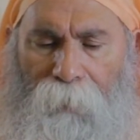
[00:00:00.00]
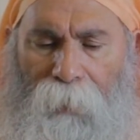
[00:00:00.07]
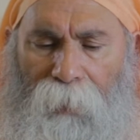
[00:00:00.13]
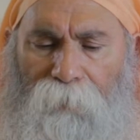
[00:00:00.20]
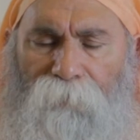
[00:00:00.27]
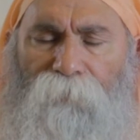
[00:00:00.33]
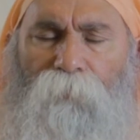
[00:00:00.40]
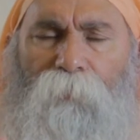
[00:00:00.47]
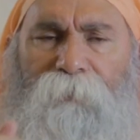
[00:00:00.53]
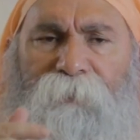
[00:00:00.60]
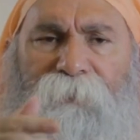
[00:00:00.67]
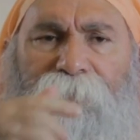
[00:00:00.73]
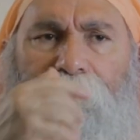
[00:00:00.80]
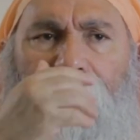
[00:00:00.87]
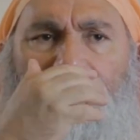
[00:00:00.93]
And of what
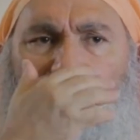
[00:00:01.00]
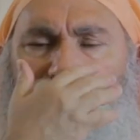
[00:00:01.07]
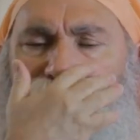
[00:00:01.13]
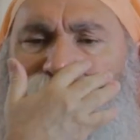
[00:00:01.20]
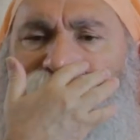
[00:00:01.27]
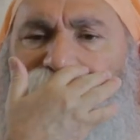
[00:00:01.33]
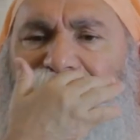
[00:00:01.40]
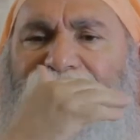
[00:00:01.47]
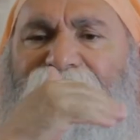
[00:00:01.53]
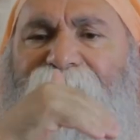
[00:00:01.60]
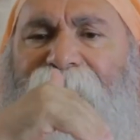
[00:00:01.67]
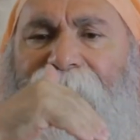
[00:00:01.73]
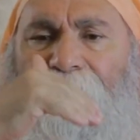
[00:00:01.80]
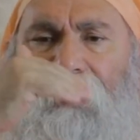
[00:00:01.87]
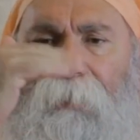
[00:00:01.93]
is made this
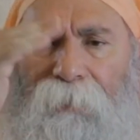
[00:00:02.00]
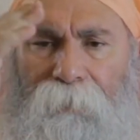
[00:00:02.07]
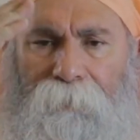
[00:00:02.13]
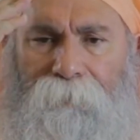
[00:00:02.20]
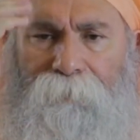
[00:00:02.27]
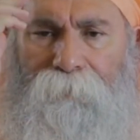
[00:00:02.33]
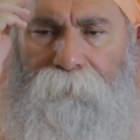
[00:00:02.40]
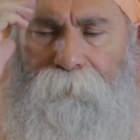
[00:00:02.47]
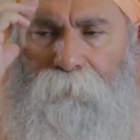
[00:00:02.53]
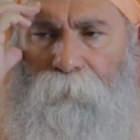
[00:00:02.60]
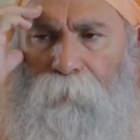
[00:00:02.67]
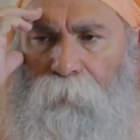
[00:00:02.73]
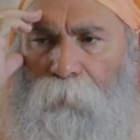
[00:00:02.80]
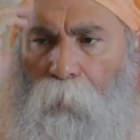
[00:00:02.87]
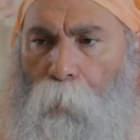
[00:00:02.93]
veil,
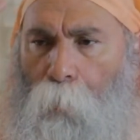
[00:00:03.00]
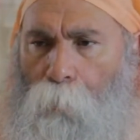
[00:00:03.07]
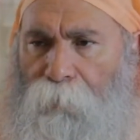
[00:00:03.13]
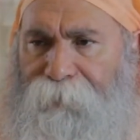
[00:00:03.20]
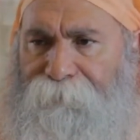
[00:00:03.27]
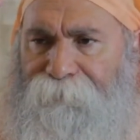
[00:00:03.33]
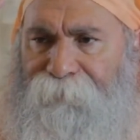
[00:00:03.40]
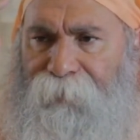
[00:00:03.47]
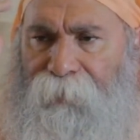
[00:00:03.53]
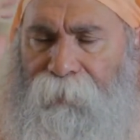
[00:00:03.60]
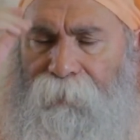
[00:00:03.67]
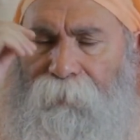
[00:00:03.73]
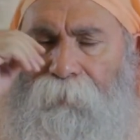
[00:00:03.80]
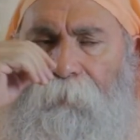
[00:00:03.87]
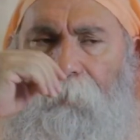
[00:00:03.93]
golden
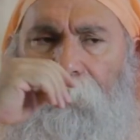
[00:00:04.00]
veil?